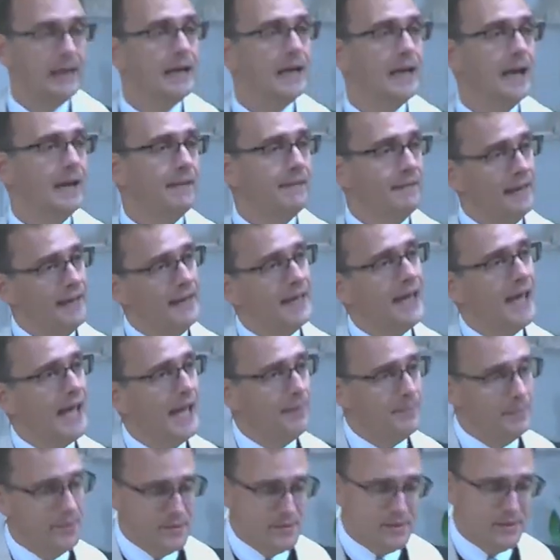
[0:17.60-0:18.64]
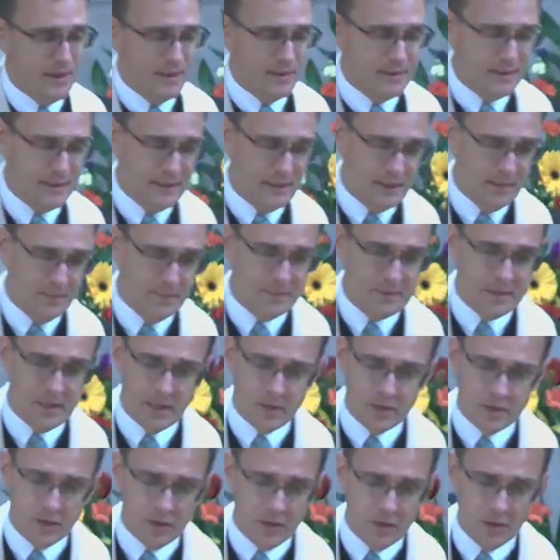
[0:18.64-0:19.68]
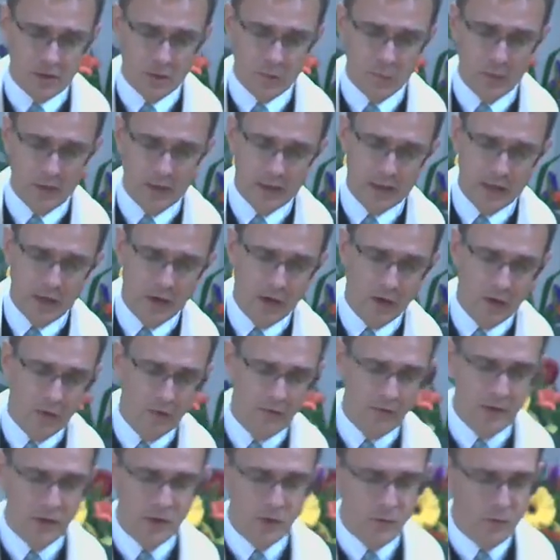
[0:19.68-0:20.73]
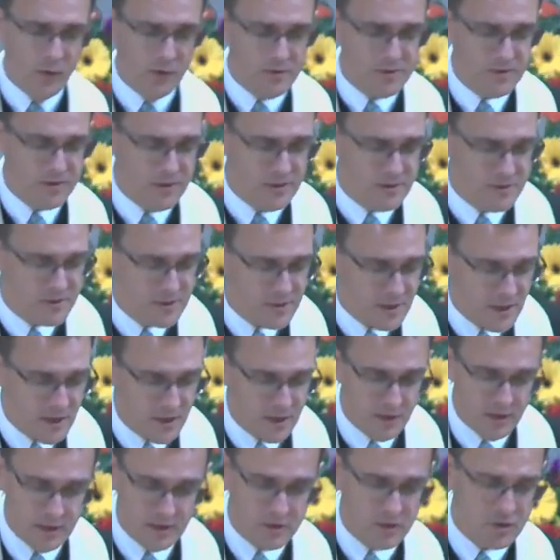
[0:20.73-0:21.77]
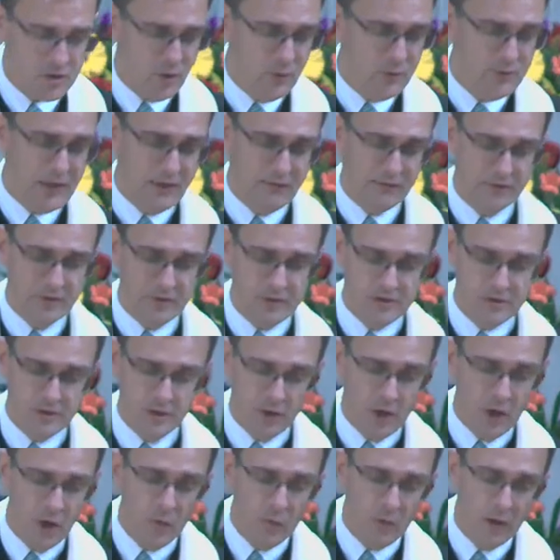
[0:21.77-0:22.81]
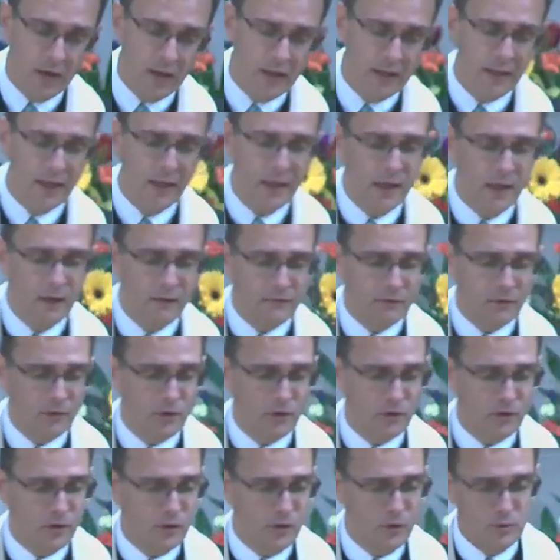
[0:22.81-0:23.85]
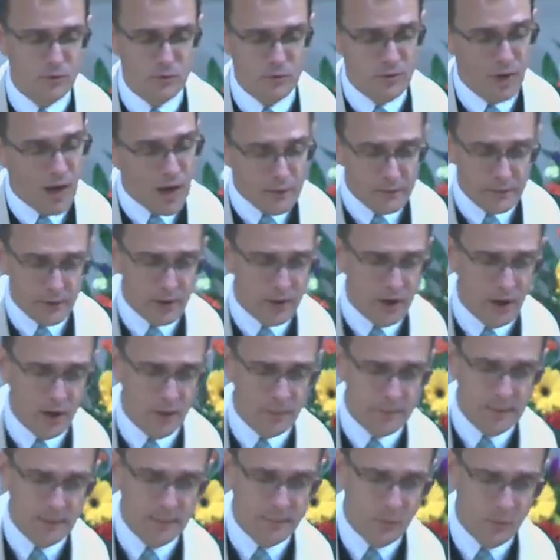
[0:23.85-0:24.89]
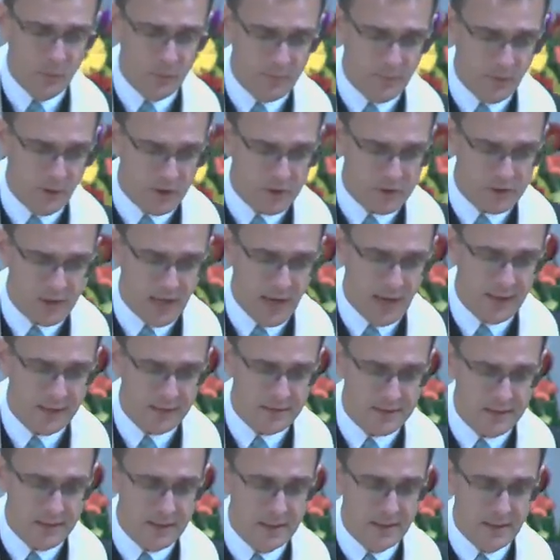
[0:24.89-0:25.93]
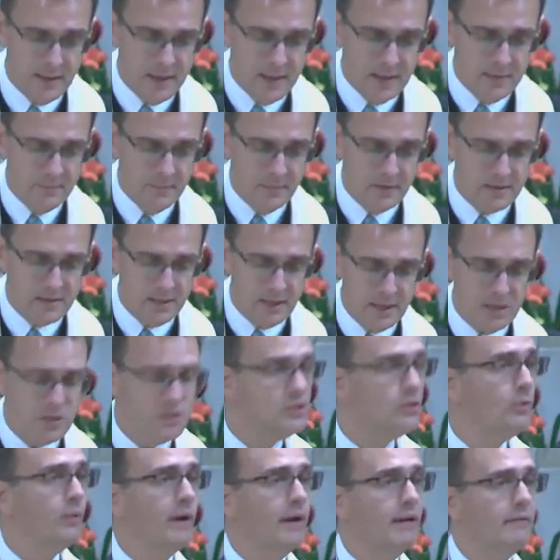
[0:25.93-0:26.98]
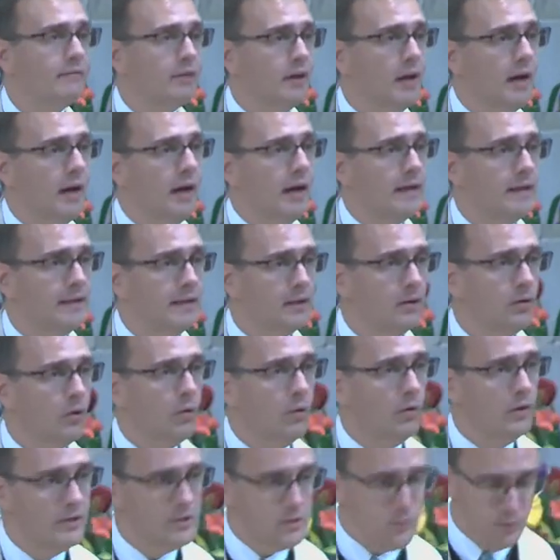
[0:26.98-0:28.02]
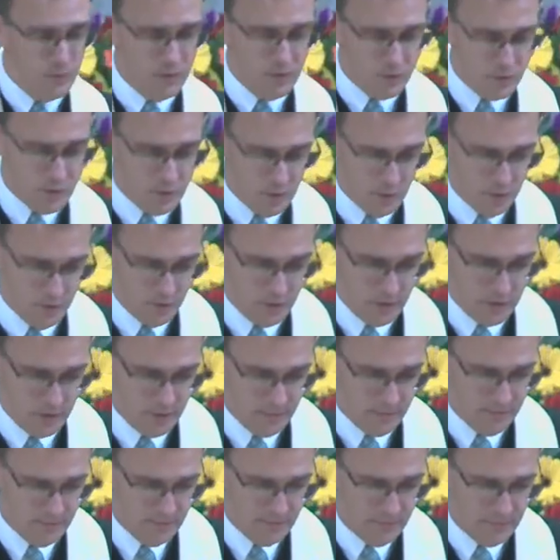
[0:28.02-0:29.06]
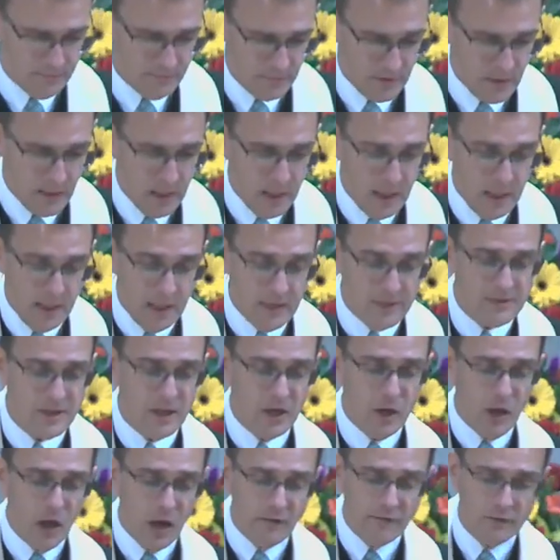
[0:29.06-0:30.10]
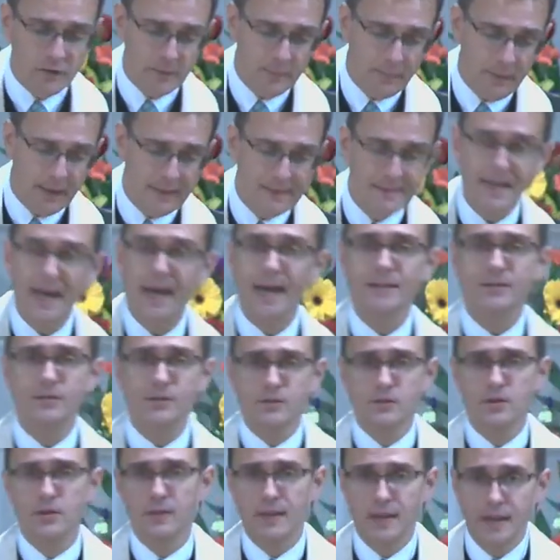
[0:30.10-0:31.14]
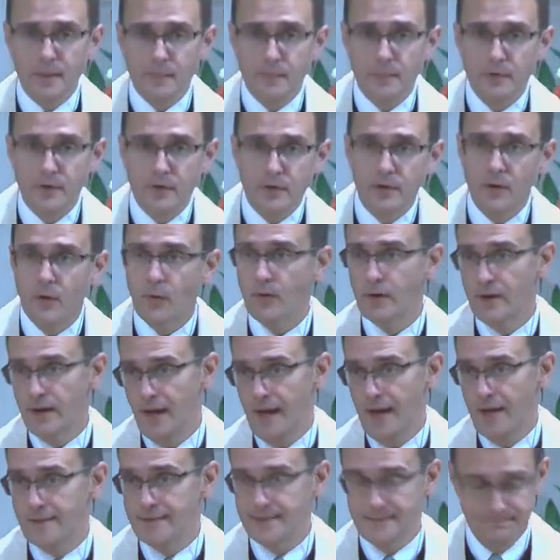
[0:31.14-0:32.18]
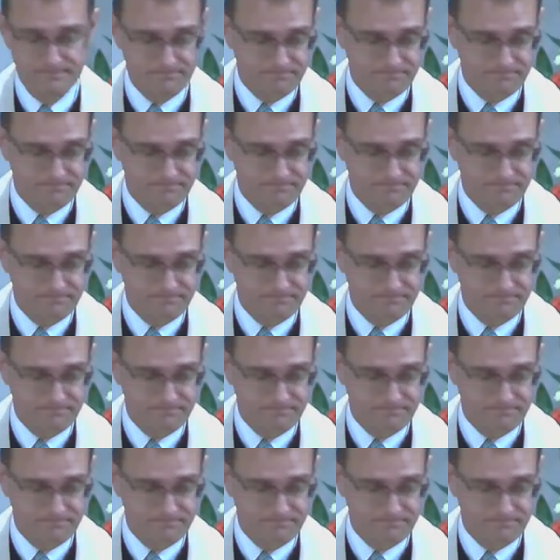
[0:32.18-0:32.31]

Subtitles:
And they came and said to him, "Teacher, we know that you are sincere and show deference to no one, for you do not regard people with partiality, but teach the way of God in accordance with the truth. Is it lawful to pay taxes to the emperor or not?